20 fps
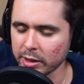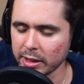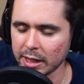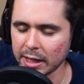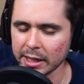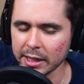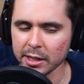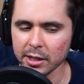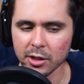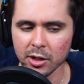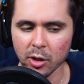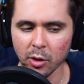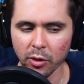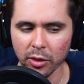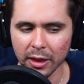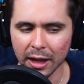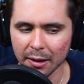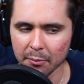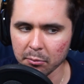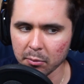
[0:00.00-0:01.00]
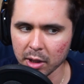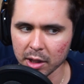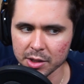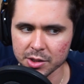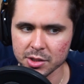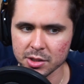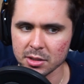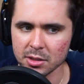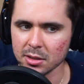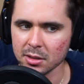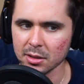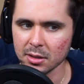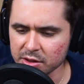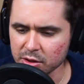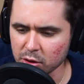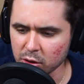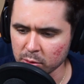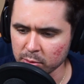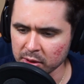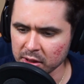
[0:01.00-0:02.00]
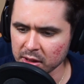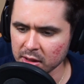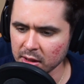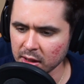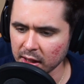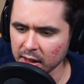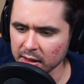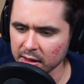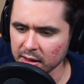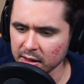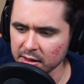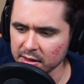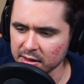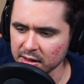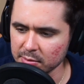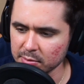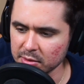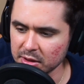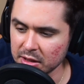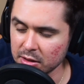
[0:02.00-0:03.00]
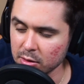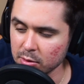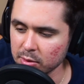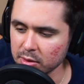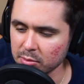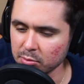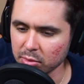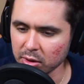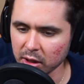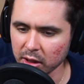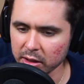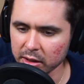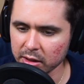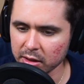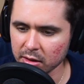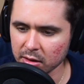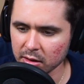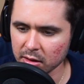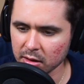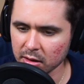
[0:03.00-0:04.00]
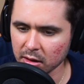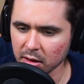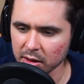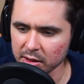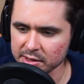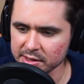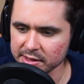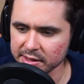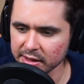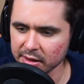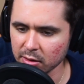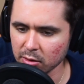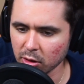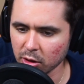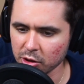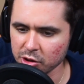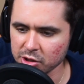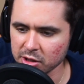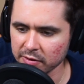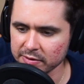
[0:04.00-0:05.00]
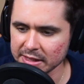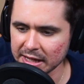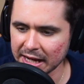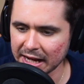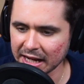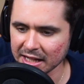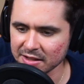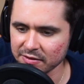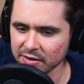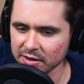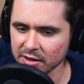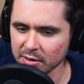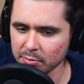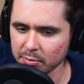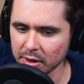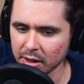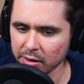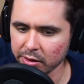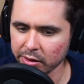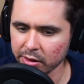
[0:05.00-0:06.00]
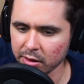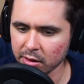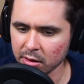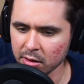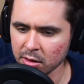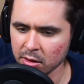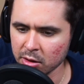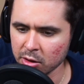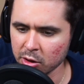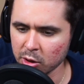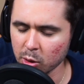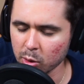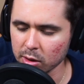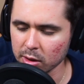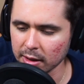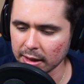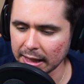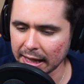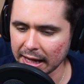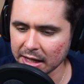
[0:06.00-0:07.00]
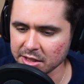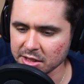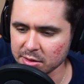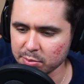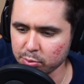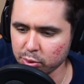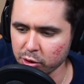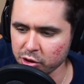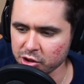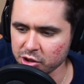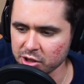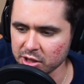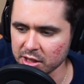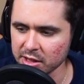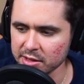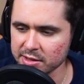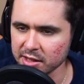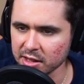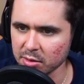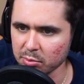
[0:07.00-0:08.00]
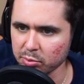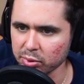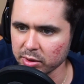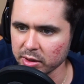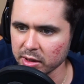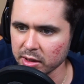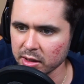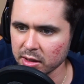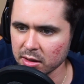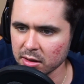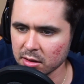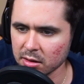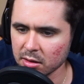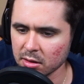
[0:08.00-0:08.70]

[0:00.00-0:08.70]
I need to know that much. Human and demon human blood here on a scale large enough to activate the barrier. You're the last push needed to complete it.